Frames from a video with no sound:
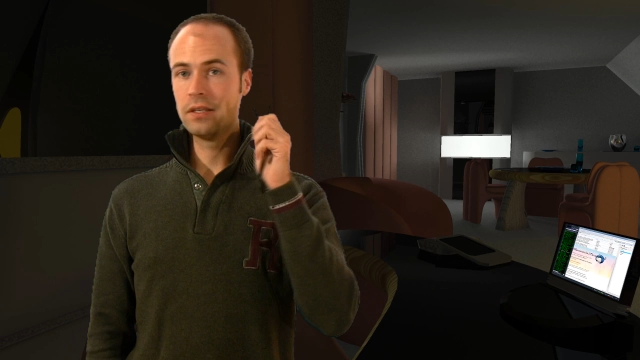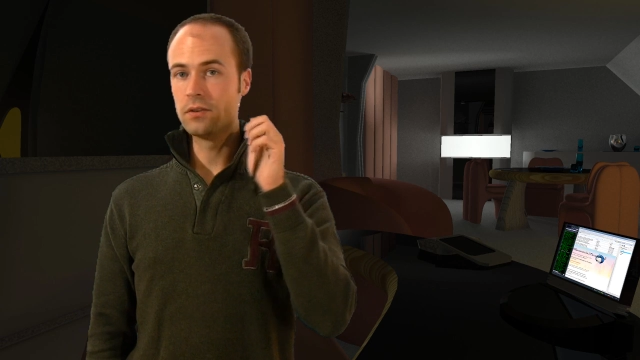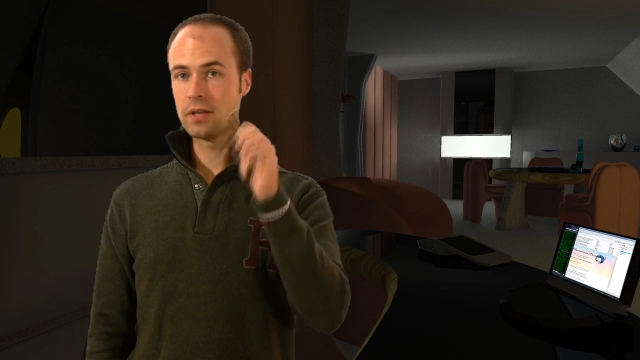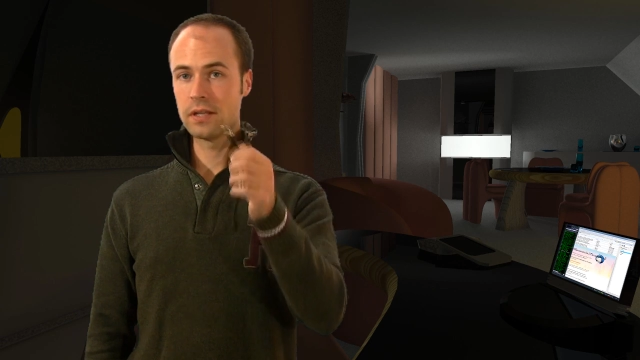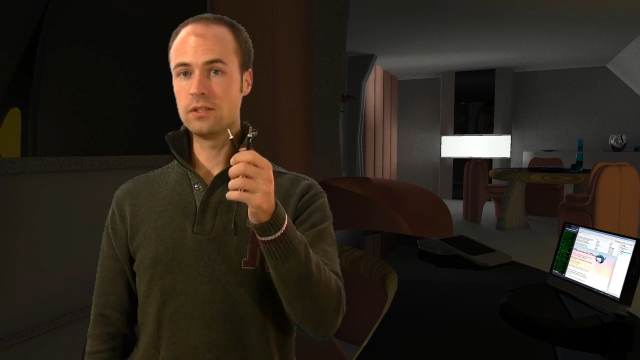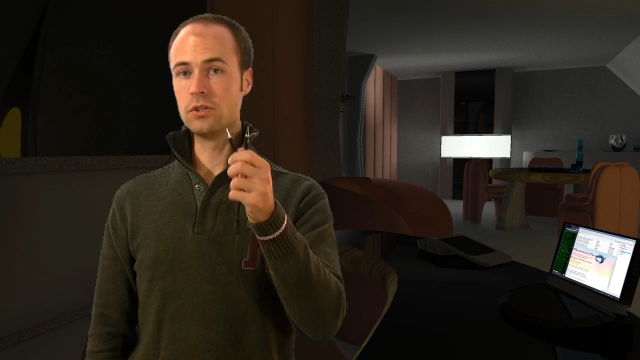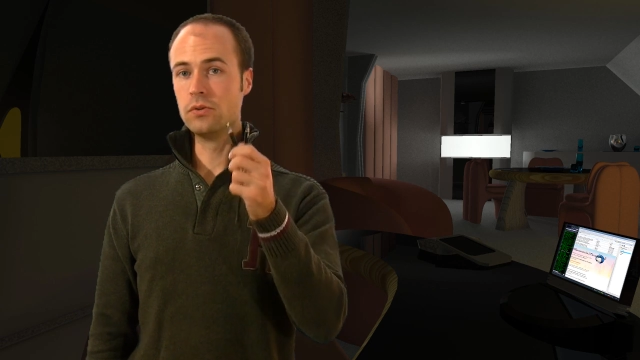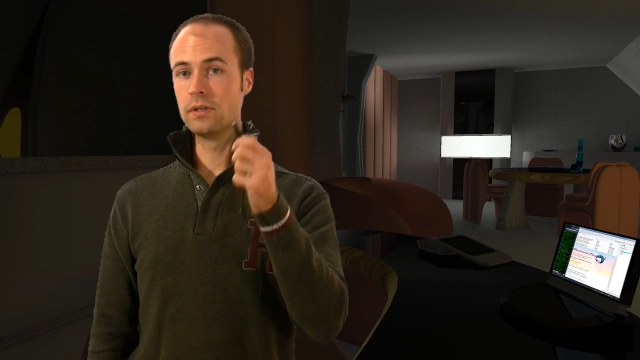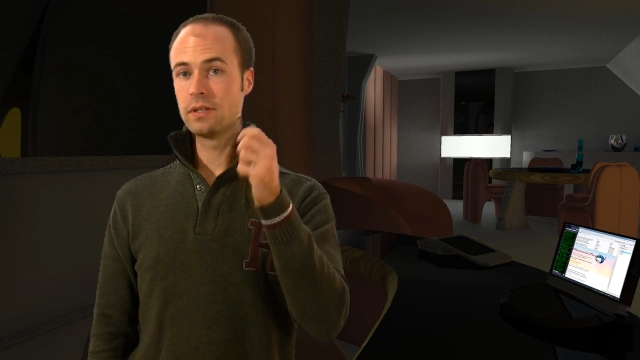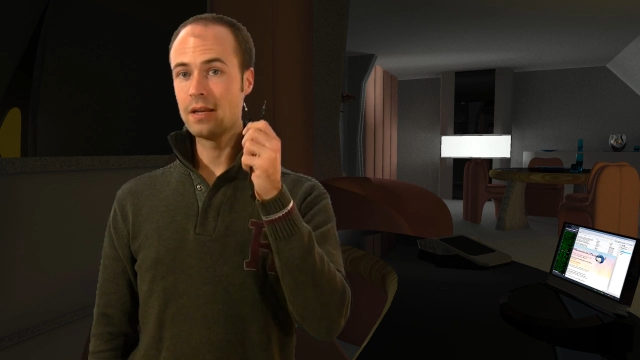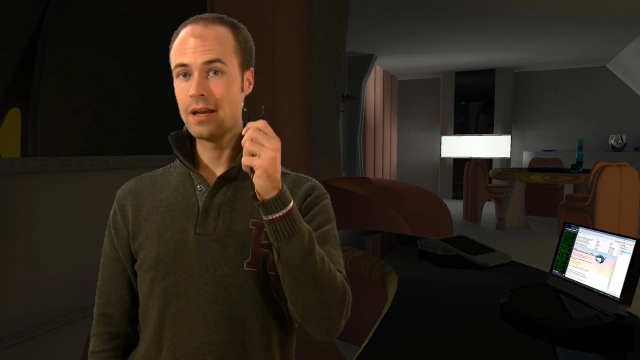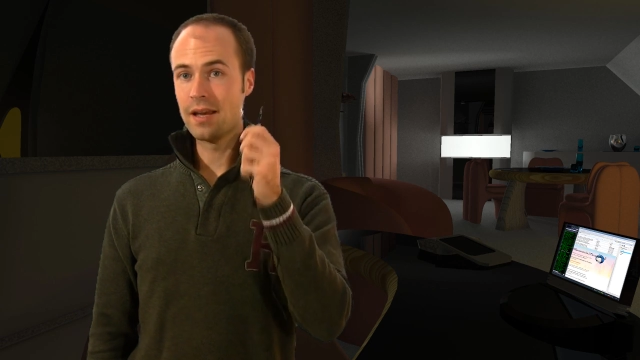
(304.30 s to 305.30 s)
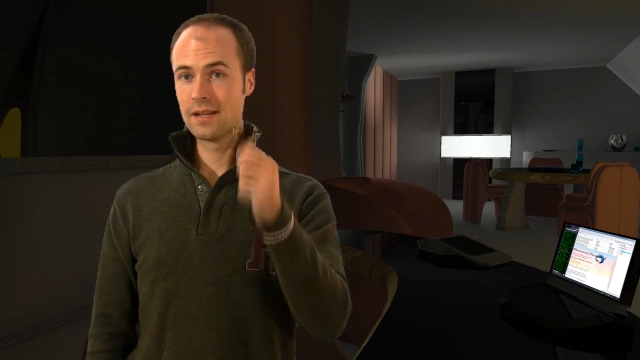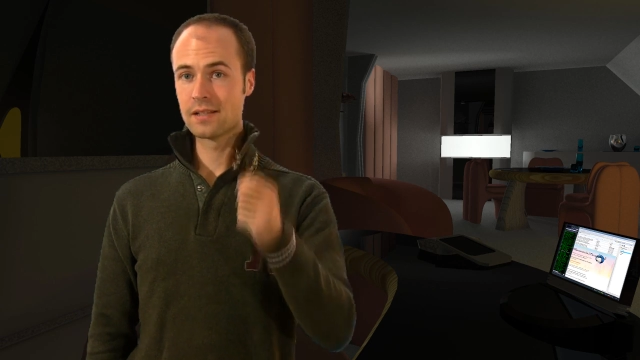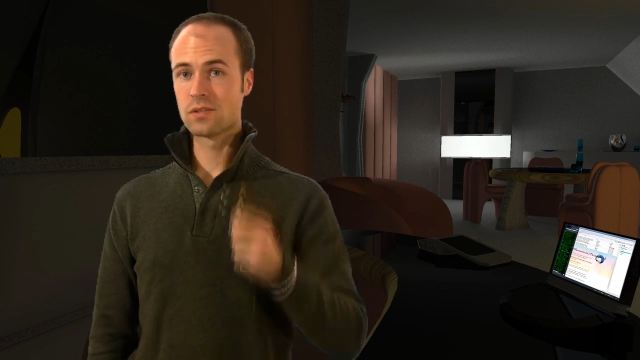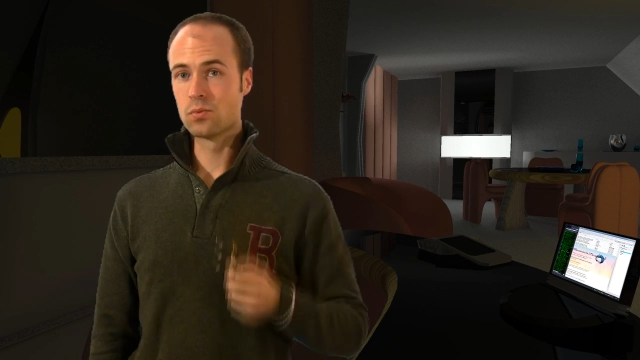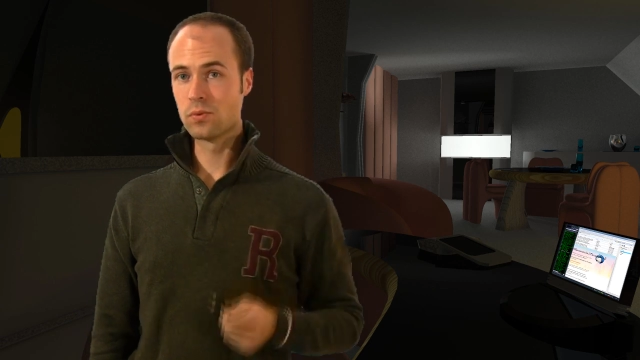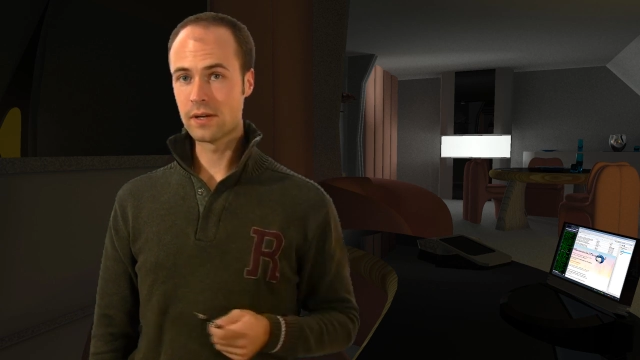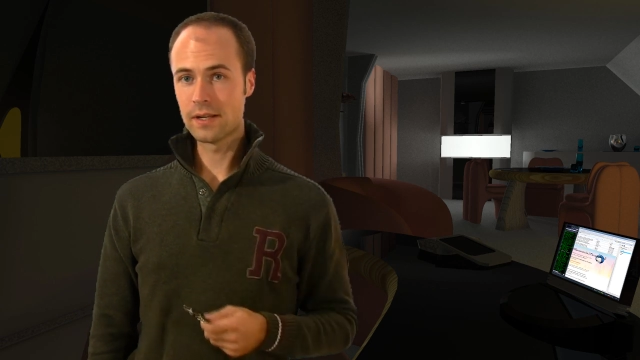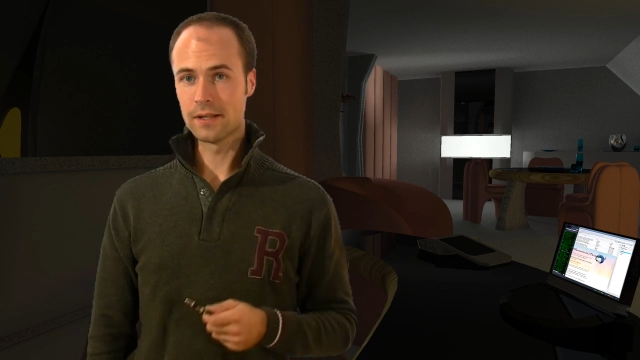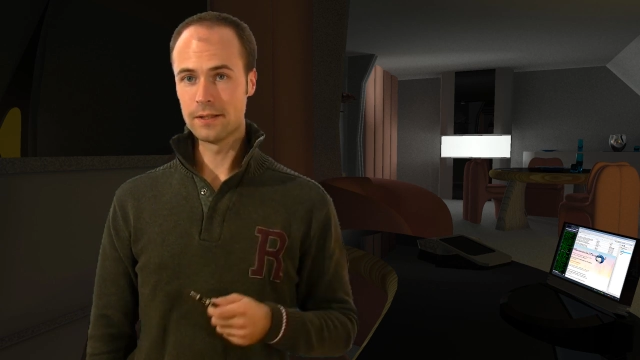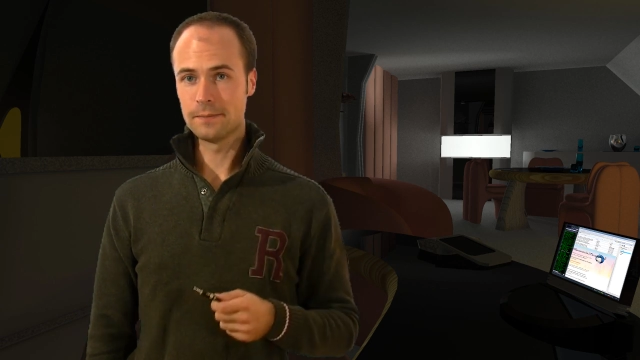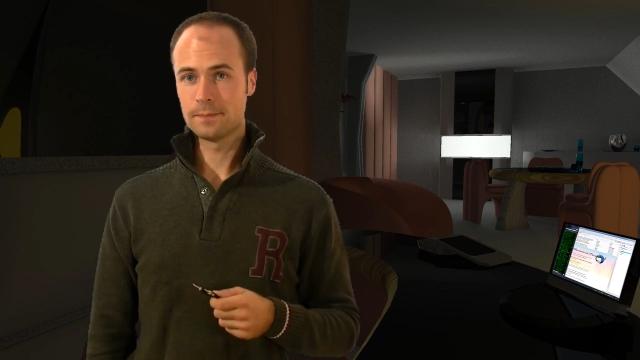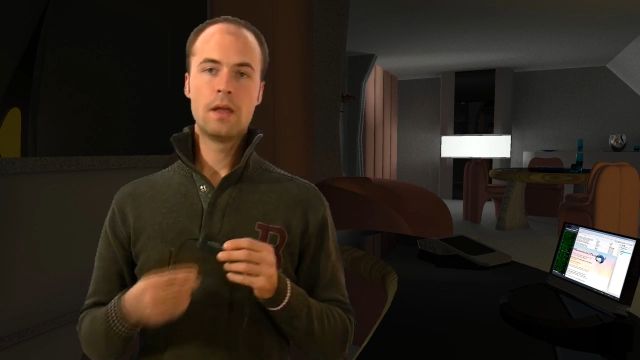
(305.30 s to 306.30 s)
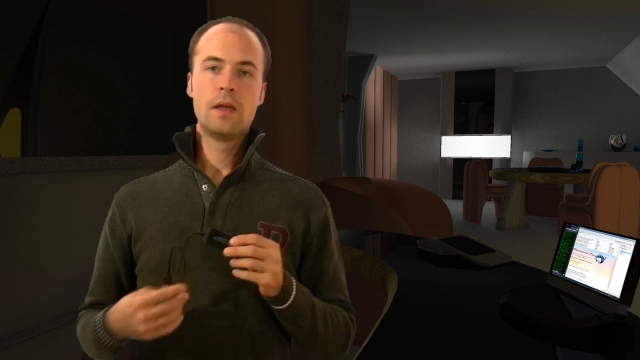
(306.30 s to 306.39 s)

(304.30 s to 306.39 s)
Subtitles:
you can do it as well.